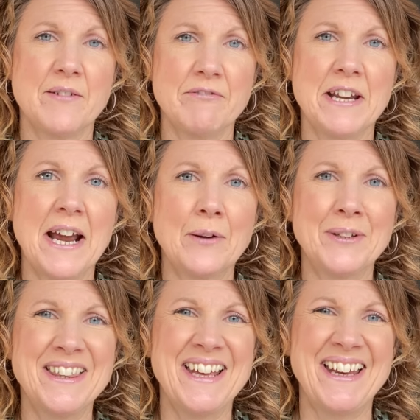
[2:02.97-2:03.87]
every now
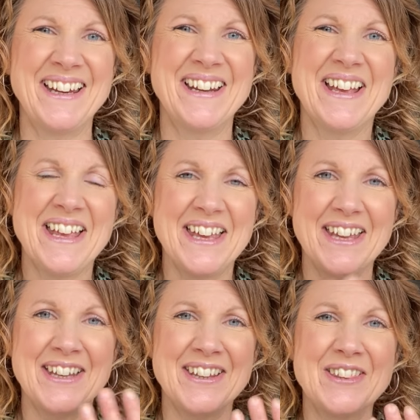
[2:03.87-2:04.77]
and then
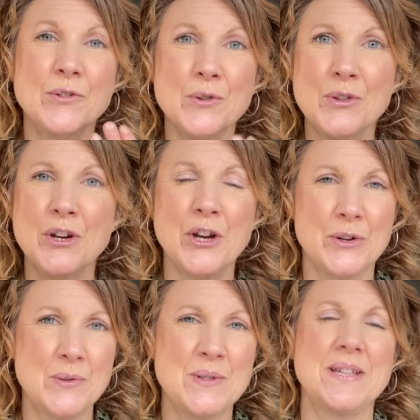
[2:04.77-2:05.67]
in through the
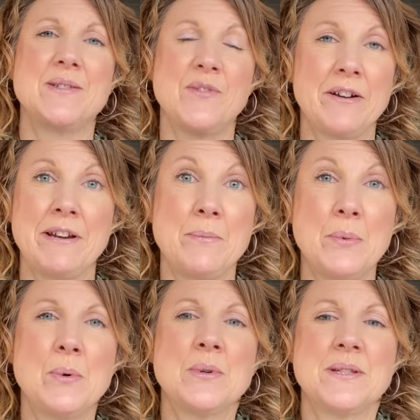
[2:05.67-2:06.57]
nose is very
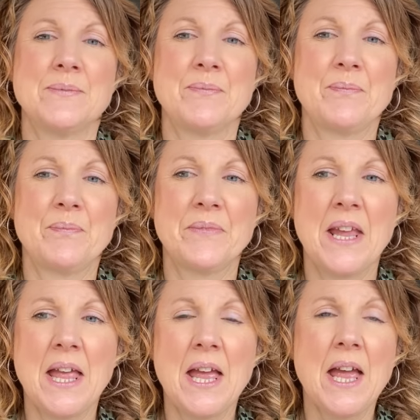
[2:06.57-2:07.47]
important.
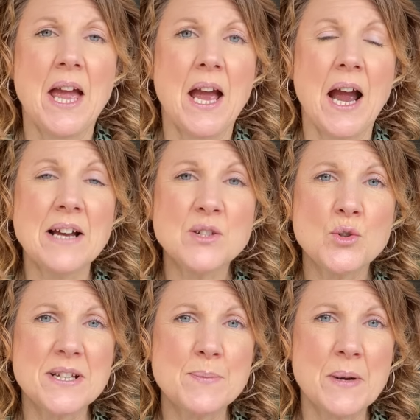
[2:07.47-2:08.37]
Our
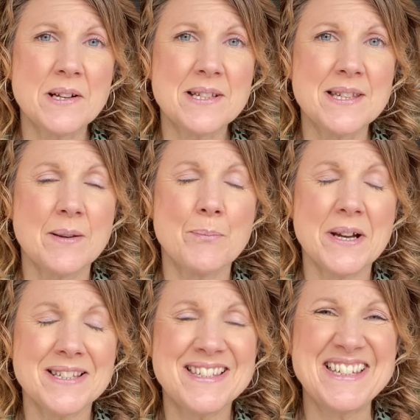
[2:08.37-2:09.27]
stress
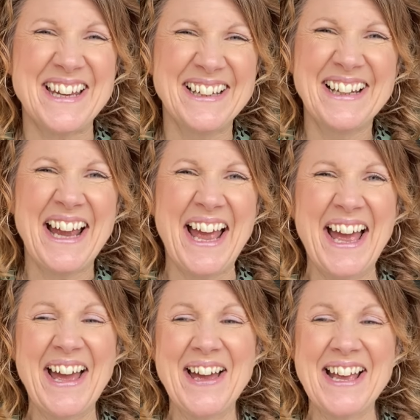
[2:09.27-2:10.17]
busting
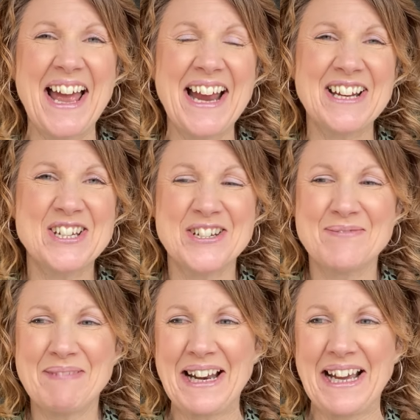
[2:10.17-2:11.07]
uh,
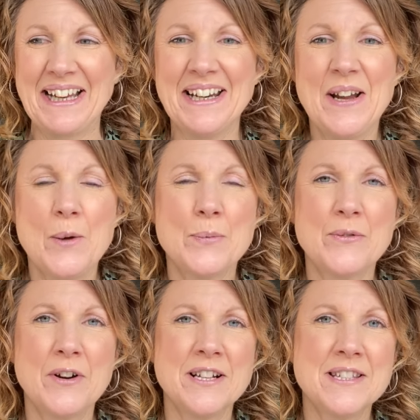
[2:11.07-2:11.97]
action plan
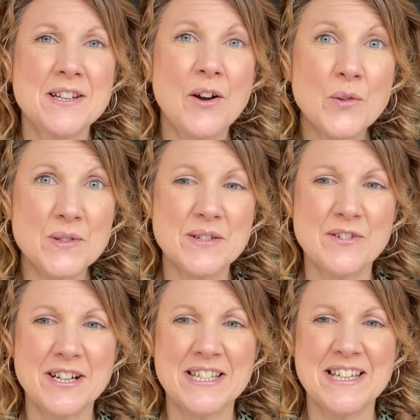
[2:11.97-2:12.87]
provides lots of
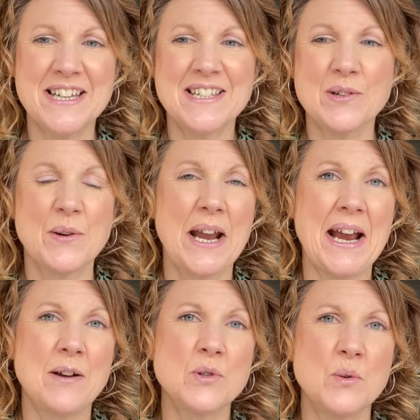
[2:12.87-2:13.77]
ideas on
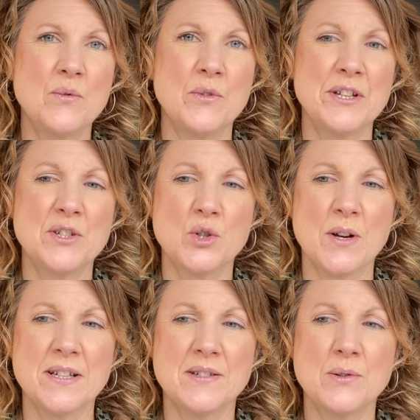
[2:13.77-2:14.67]
how to avoid
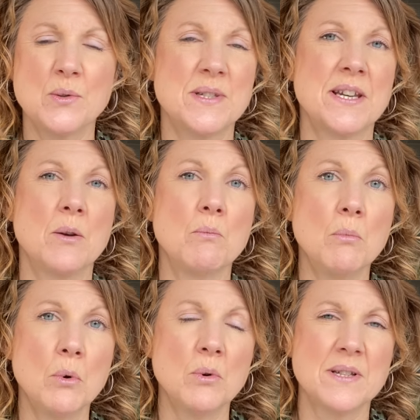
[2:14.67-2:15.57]
stress causing
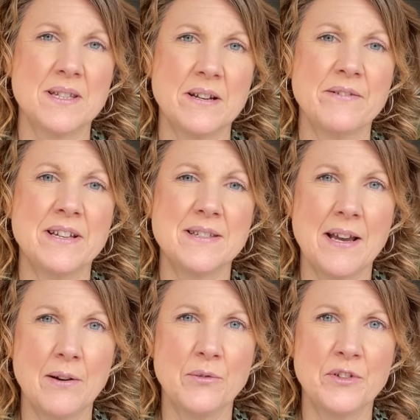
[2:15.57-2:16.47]
more serious
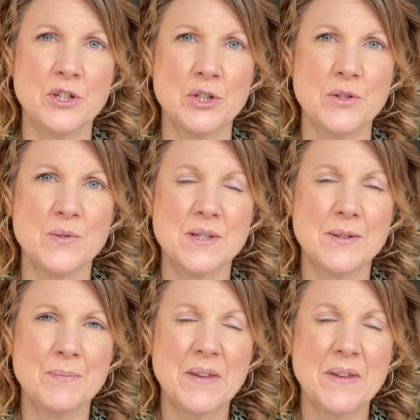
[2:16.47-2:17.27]
health issues.